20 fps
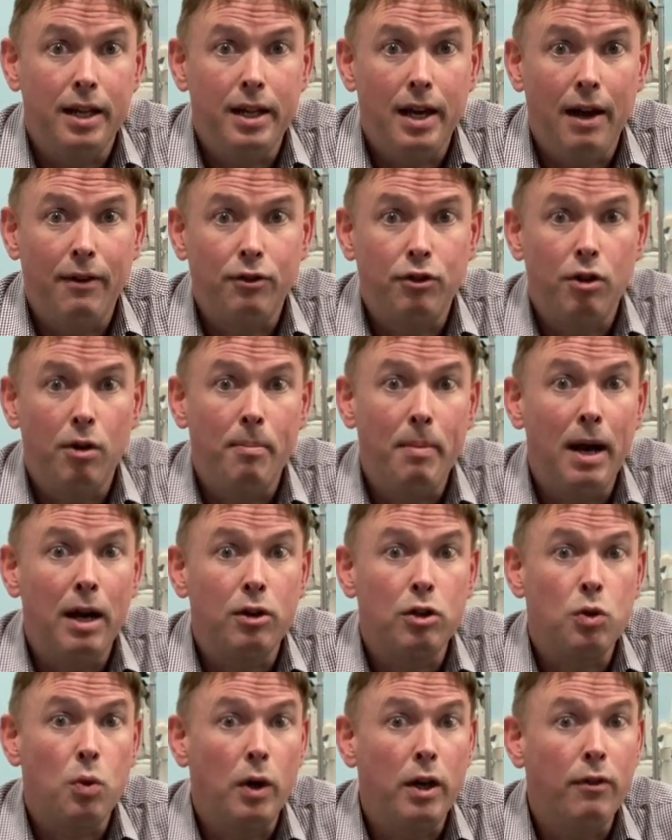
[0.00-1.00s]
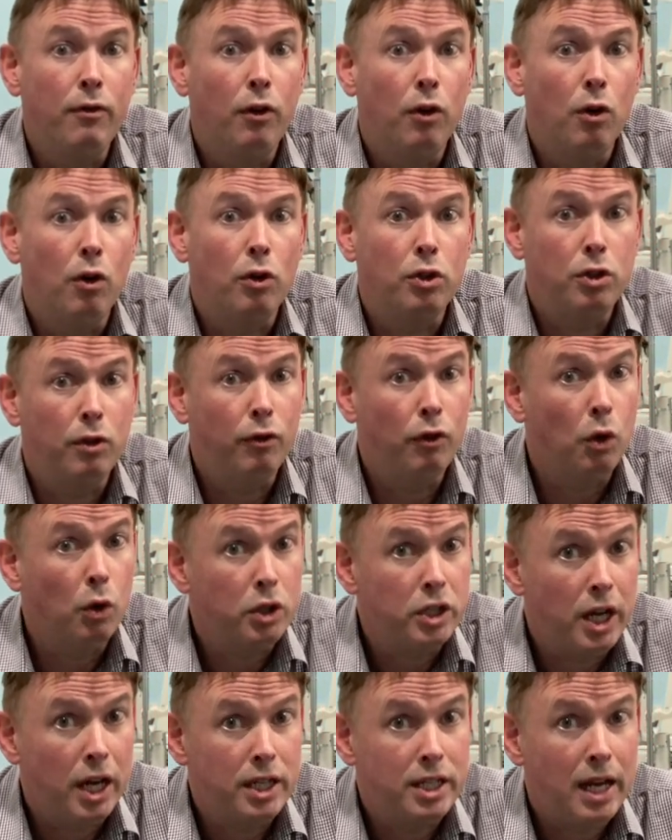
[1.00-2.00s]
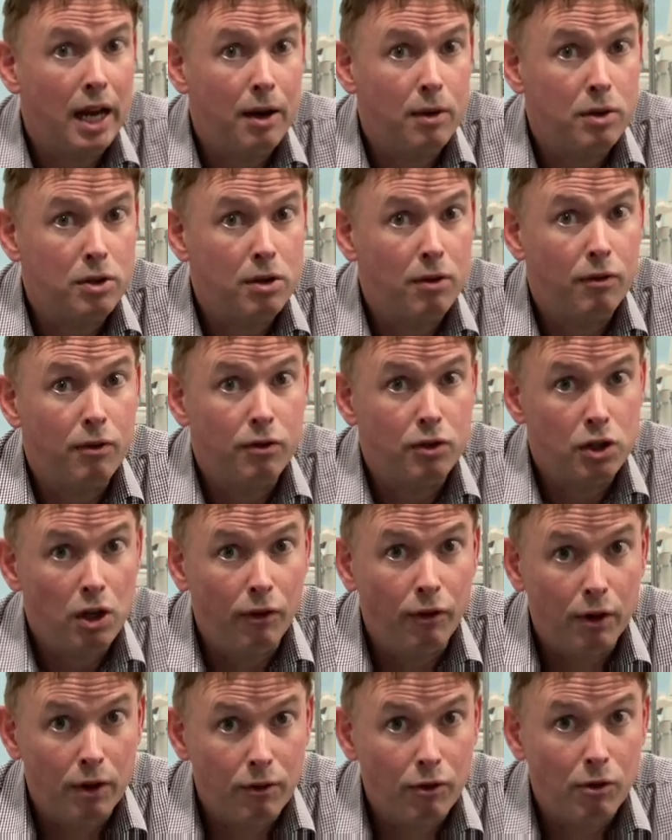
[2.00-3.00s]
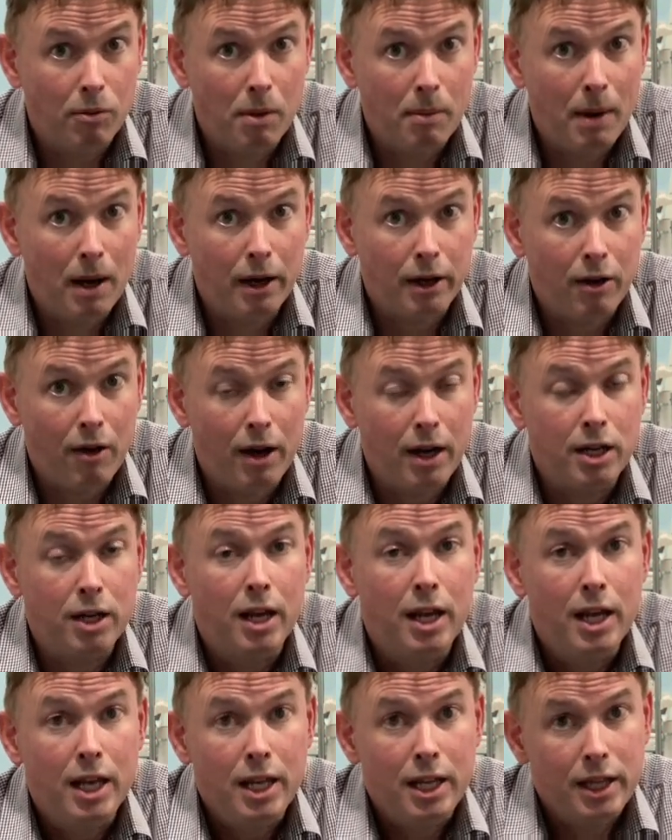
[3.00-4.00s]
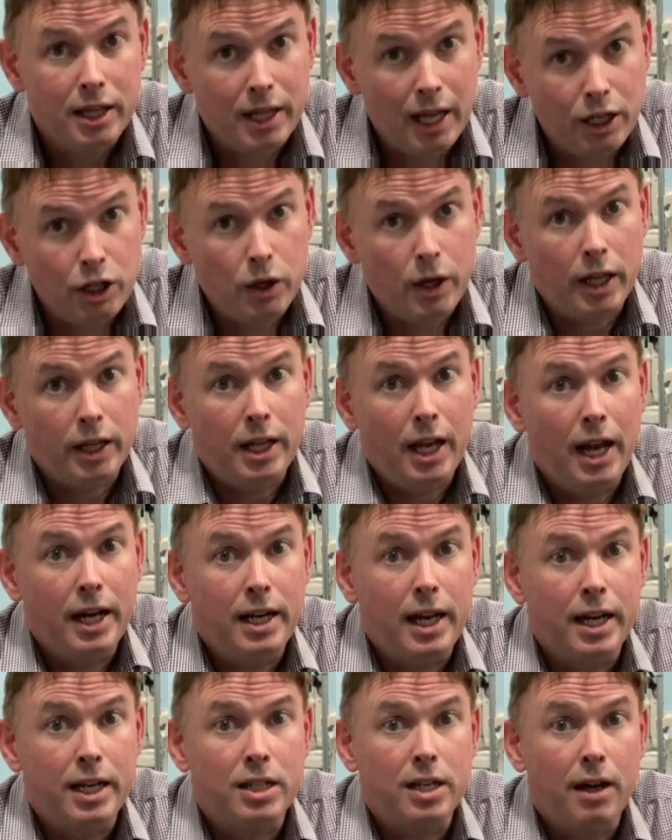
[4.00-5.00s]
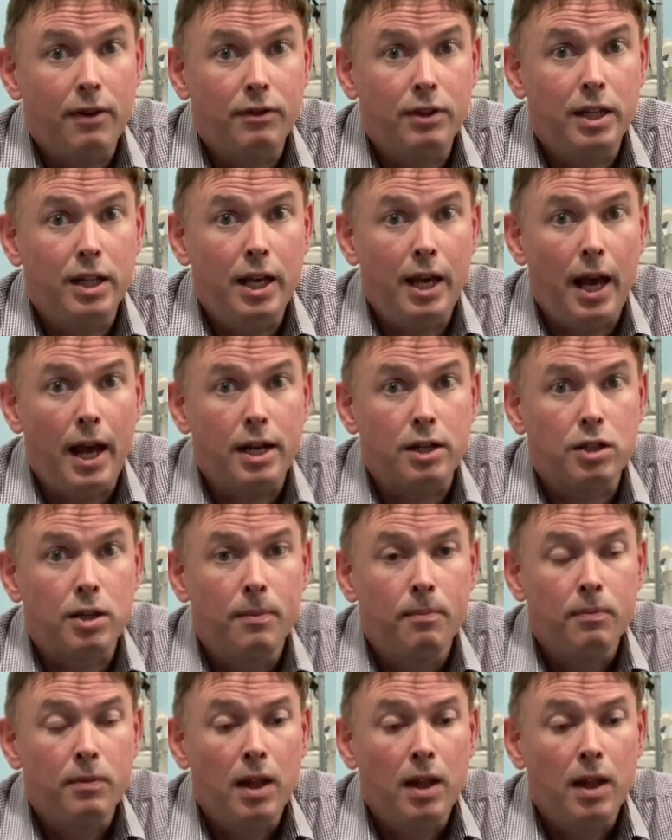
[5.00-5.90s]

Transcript: After about 24 to 48 hours of suffering from a migraine, then you get the headaches after that.